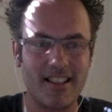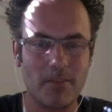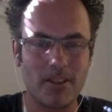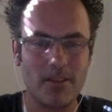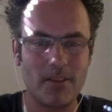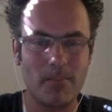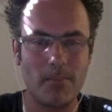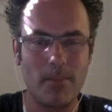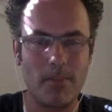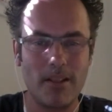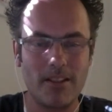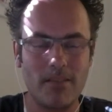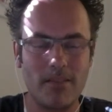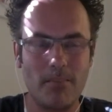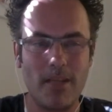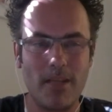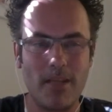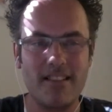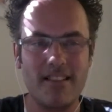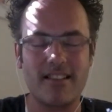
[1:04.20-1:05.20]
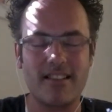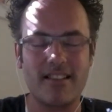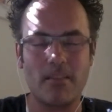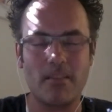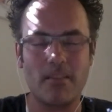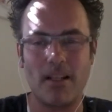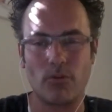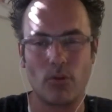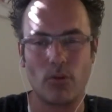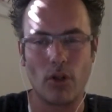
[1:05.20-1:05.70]
But the basics
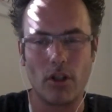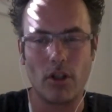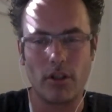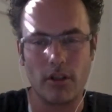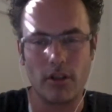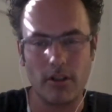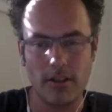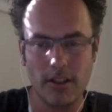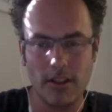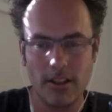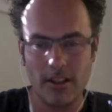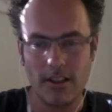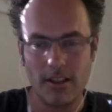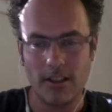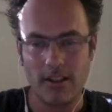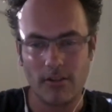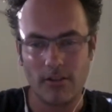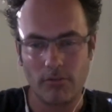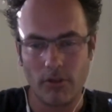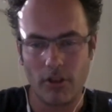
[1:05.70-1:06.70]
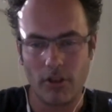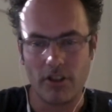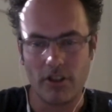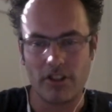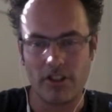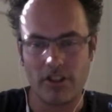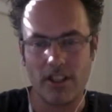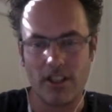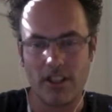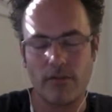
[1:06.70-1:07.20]
about Roar
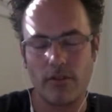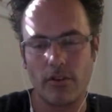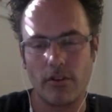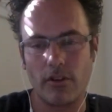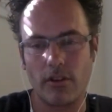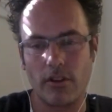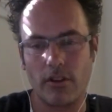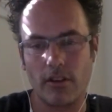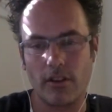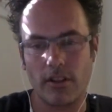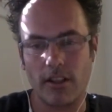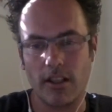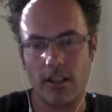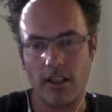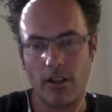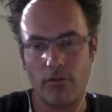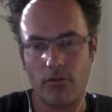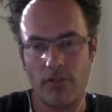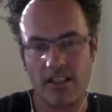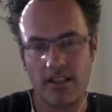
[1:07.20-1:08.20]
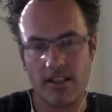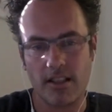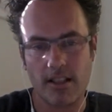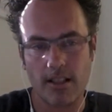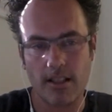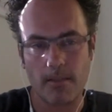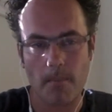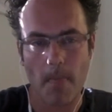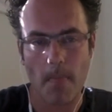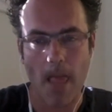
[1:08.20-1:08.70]
stands for
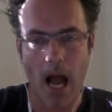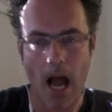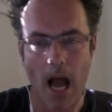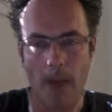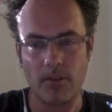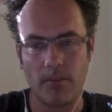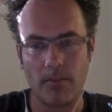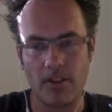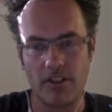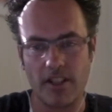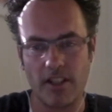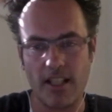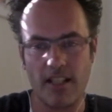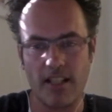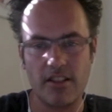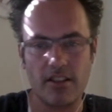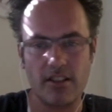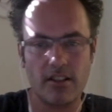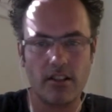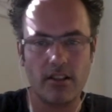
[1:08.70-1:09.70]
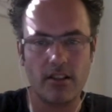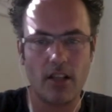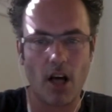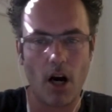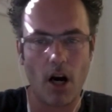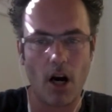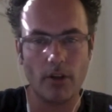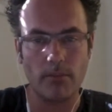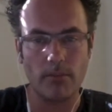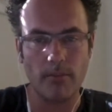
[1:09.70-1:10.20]
risk optimization,
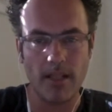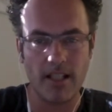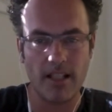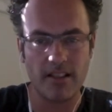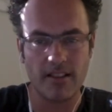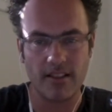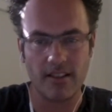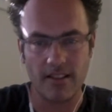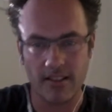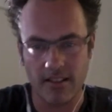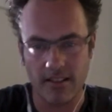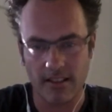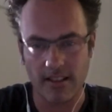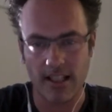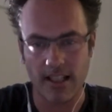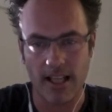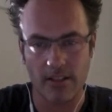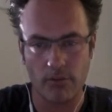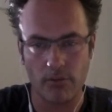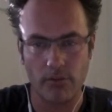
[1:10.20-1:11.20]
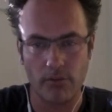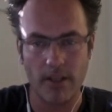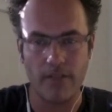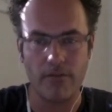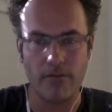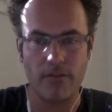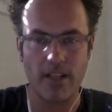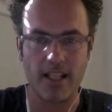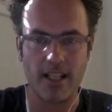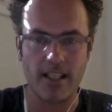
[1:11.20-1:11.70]
automation, and
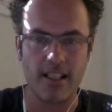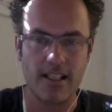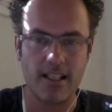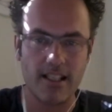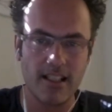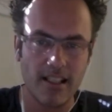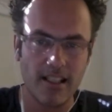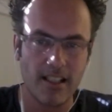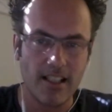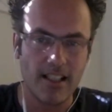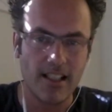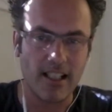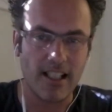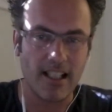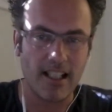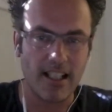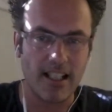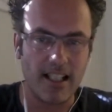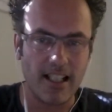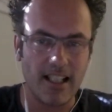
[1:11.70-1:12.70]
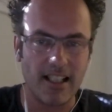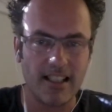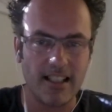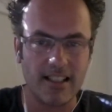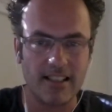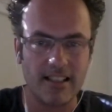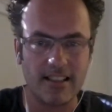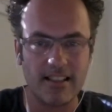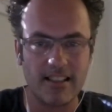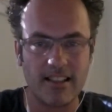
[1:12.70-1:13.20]
rethink.
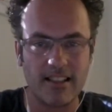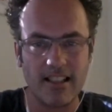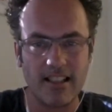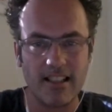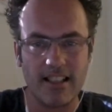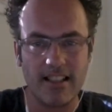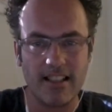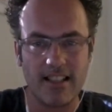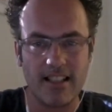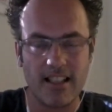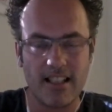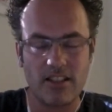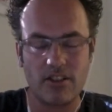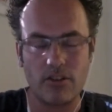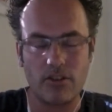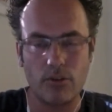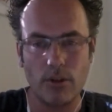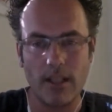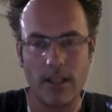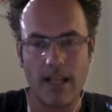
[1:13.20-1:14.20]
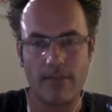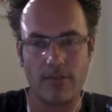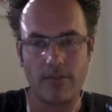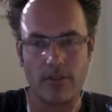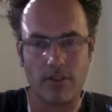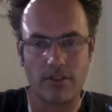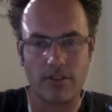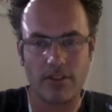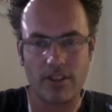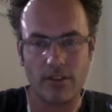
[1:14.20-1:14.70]
And it has two
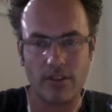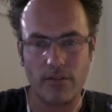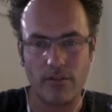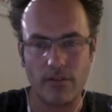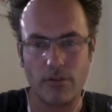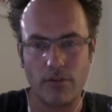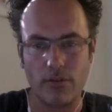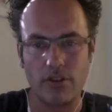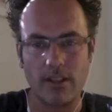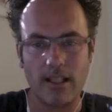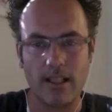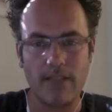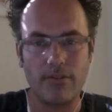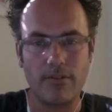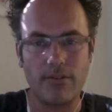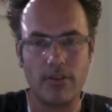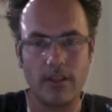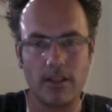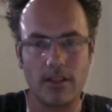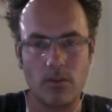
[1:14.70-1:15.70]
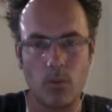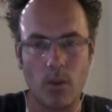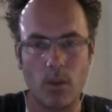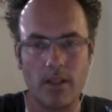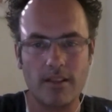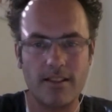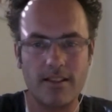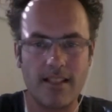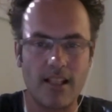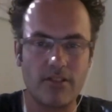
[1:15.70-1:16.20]
levels. And the first level is
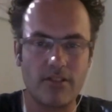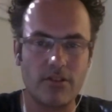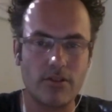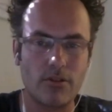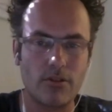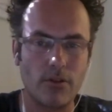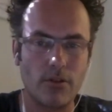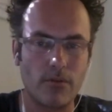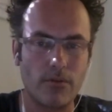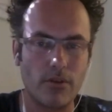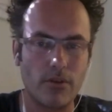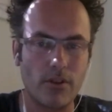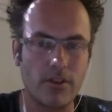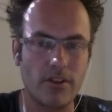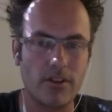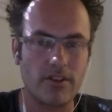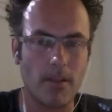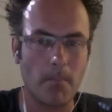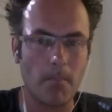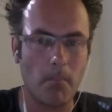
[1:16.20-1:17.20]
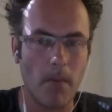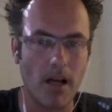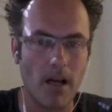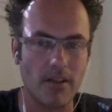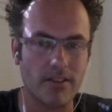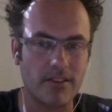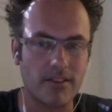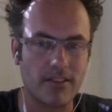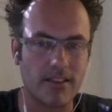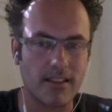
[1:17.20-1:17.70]
1,000 conversions a
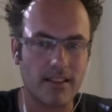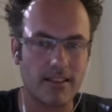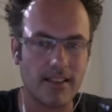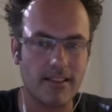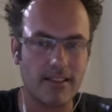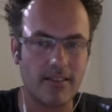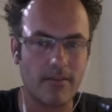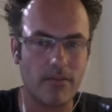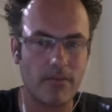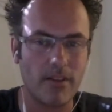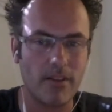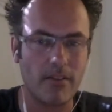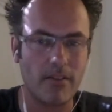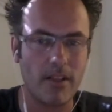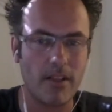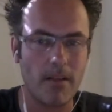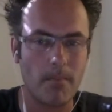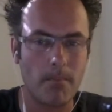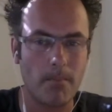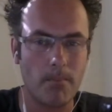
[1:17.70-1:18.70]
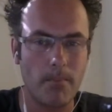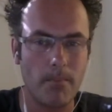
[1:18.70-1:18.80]
month. And that's a very